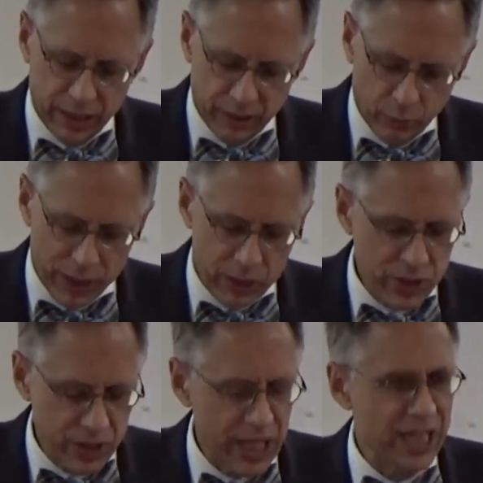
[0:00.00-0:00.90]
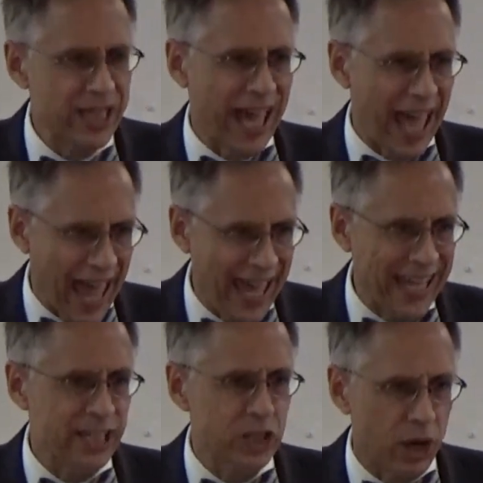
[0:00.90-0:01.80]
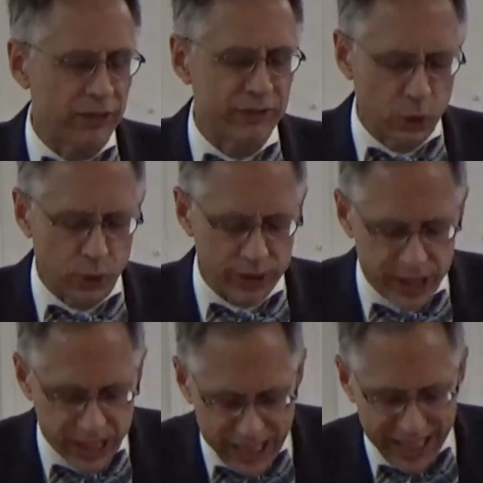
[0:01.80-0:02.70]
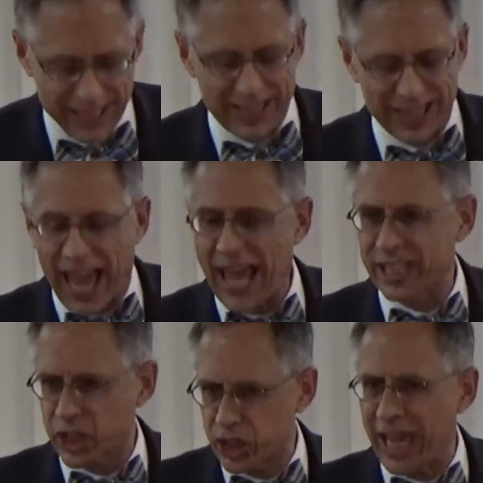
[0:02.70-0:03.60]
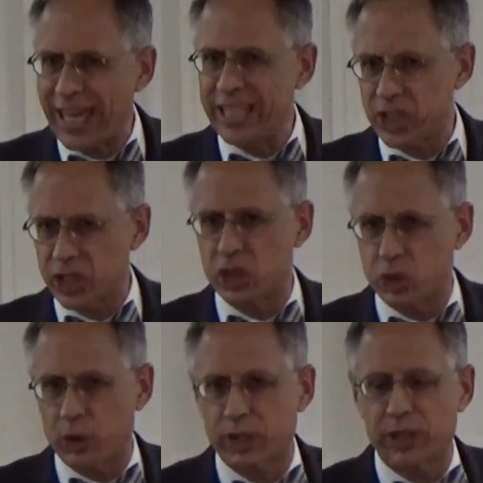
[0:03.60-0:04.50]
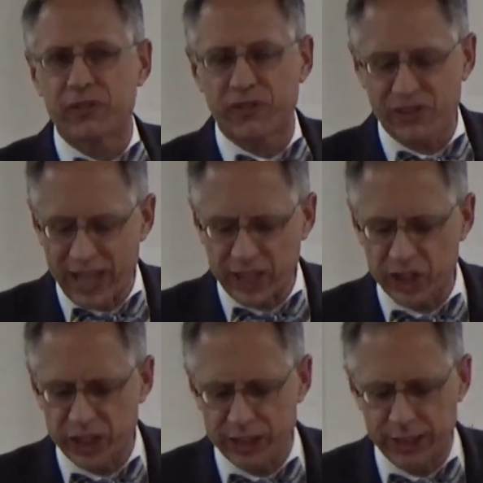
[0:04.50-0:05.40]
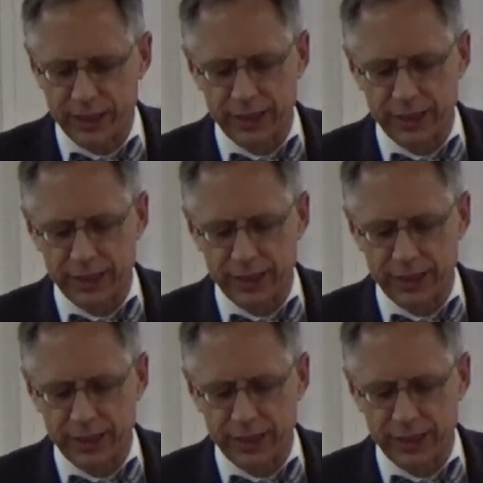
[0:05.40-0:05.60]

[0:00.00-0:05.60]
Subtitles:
When you see the end of your sin, that changes your confession.